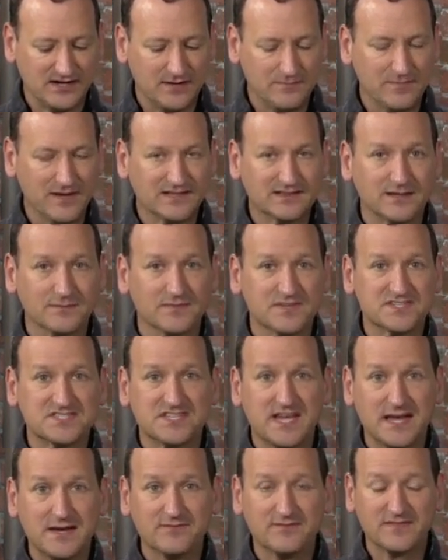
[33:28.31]
and make them the
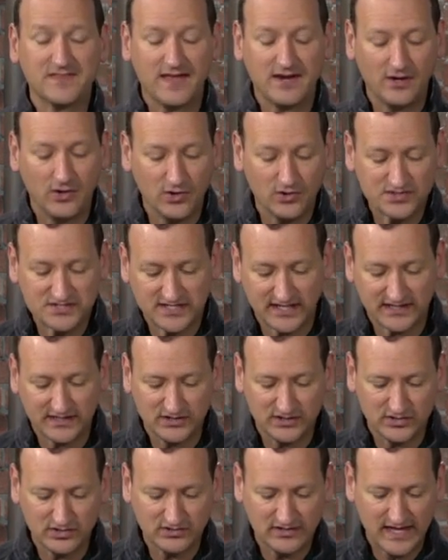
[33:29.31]
same for that host, I
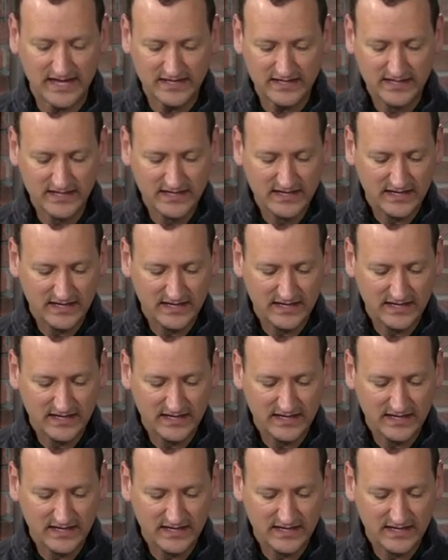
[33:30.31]
can do that.